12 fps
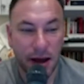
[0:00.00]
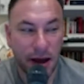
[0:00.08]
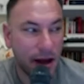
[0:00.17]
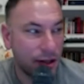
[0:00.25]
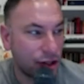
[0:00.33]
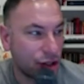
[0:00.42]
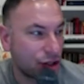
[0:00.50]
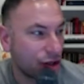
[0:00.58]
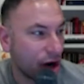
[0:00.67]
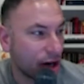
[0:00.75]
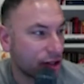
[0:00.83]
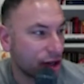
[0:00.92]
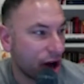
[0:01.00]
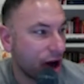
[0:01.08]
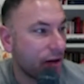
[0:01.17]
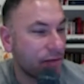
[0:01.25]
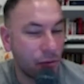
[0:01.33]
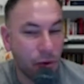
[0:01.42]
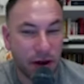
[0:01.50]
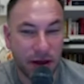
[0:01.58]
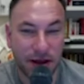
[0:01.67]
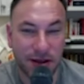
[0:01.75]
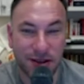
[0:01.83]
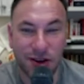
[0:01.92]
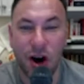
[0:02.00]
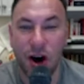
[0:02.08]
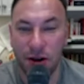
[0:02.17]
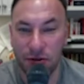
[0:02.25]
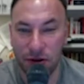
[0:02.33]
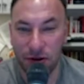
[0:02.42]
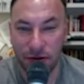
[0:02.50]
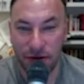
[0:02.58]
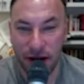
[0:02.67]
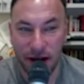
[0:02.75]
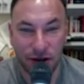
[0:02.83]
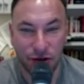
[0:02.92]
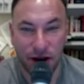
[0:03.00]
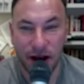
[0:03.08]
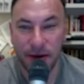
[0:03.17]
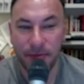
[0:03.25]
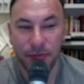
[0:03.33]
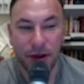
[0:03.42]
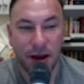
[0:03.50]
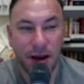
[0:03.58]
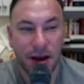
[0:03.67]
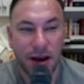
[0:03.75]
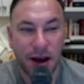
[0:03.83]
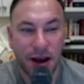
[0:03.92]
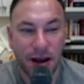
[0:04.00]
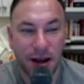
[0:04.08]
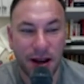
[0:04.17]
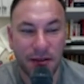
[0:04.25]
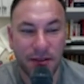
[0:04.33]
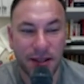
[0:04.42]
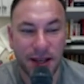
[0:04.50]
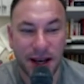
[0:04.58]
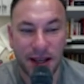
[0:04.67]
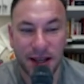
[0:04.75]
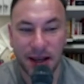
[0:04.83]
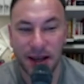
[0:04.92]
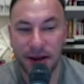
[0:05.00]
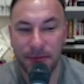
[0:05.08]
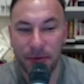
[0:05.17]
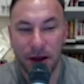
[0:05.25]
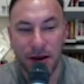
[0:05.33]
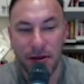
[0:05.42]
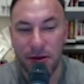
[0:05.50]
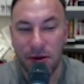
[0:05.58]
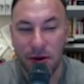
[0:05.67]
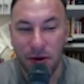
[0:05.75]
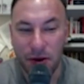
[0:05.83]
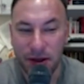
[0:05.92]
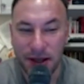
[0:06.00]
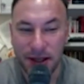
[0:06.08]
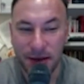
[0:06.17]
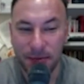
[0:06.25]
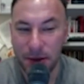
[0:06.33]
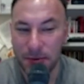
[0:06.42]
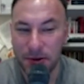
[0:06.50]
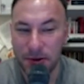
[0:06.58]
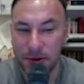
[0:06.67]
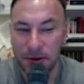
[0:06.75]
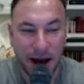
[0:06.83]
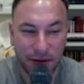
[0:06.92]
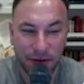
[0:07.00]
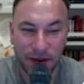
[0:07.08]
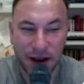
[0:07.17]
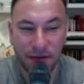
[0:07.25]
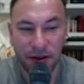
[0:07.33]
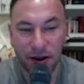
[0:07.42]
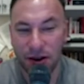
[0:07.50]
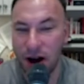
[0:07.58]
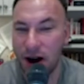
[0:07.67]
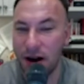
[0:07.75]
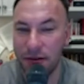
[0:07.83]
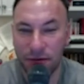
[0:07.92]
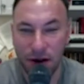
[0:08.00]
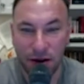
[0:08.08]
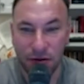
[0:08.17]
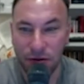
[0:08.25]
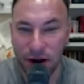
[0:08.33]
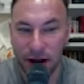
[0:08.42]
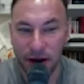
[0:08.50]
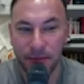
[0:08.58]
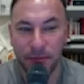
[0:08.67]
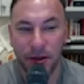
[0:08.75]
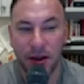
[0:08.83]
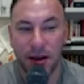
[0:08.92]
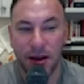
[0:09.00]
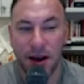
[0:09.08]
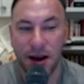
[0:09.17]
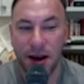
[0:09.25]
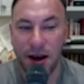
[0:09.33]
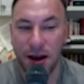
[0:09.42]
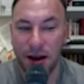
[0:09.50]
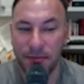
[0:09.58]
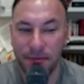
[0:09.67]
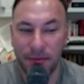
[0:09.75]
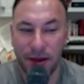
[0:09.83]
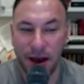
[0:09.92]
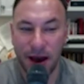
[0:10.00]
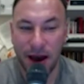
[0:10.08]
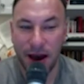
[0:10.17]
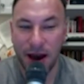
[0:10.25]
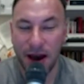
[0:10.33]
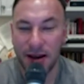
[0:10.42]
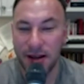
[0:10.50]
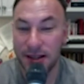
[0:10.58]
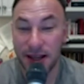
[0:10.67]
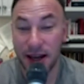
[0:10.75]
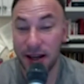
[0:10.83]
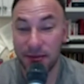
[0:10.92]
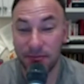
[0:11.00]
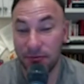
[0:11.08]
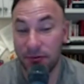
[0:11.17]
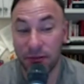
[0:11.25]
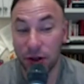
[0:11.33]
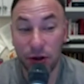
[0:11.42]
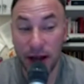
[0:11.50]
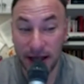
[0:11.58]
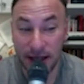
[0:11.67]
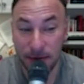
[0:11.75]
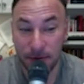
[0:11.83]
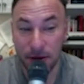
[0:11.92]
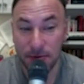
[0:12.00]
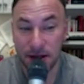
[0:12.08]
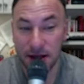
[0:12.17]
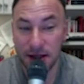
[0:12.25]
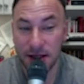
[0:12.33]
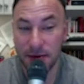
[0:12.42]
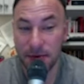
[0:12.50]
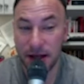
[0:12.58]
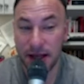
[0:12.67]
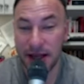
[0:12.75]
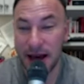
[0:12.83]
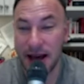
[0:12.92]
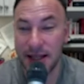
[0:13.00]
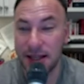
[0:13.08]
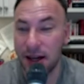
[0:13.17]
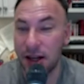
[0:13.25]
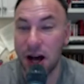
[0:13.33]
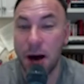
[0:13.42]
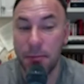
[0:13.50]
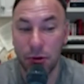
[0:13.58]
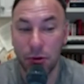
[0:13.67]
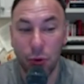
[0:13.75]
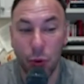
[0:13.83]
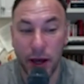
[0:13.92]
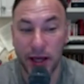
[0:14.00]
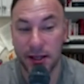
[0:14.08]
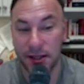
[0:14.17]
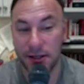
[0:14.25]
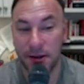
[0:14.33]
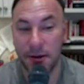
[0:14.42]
It starts off with this cauteral phase, right? Kind of this idea or these symptoms of mild fever, cough, rhinorrhea, and it's like flu-like symptoms, and this typically lasts a couple weeks.